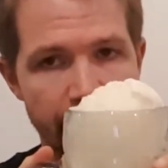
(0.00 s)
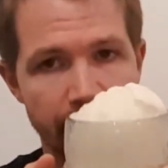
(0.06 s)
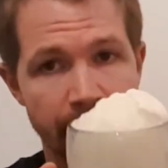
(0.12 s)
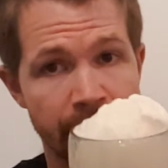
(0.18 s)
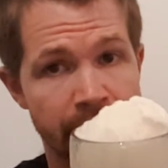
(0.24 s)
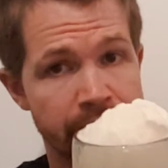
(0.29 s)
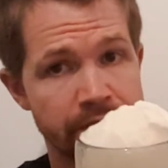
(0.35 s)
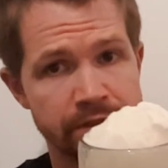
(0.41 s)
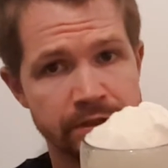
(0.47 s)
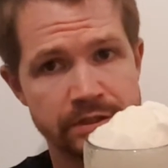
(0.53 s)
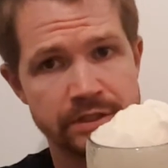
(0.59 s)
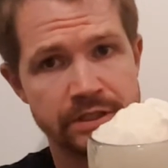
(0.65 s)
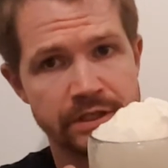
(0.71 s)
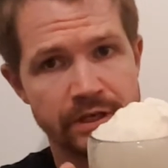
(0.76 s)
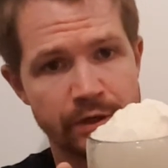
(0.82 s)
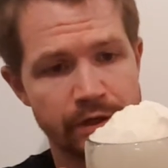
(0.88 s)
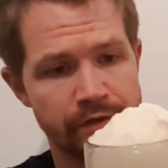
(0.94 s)
I didn't
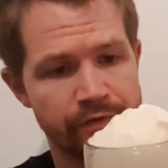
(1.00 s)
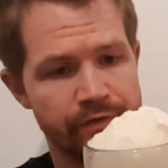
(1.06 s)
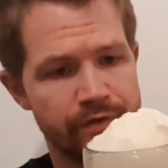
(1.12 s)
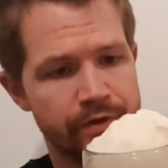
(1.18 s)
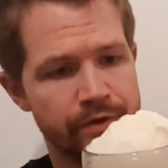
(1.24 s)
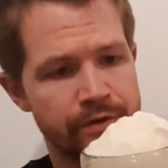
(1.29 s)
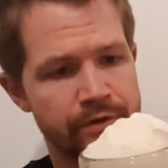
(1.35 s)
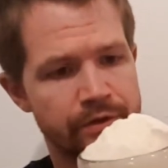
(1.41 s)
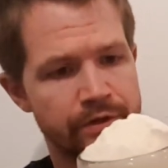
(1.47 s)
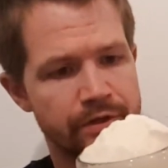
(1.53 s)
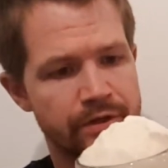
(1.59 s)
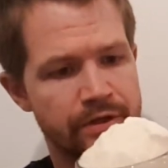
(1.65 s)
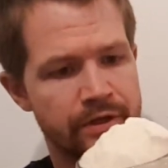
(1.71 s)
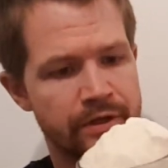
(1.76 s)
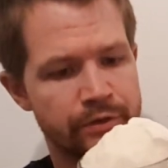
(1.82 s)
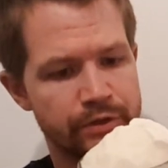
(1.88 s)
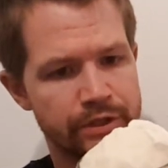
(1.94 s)
see hop on the
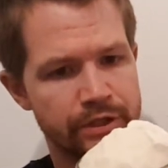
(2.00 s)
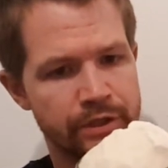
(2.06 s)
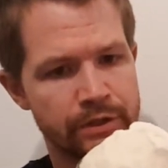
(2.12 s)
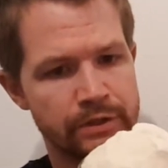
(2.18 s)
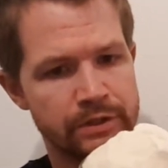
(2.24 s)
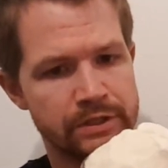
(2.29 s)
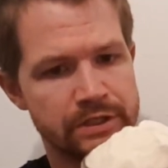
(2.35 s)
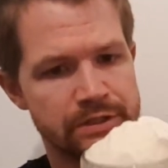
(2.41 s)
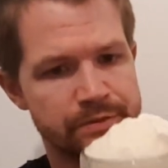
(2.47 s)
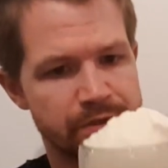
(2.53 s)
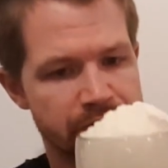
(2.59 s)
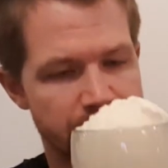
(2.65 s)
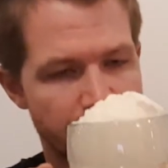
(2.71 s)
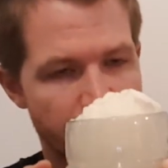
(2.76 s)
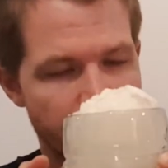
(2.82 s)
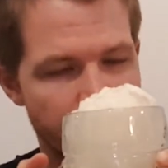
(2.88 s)
ingredient list, but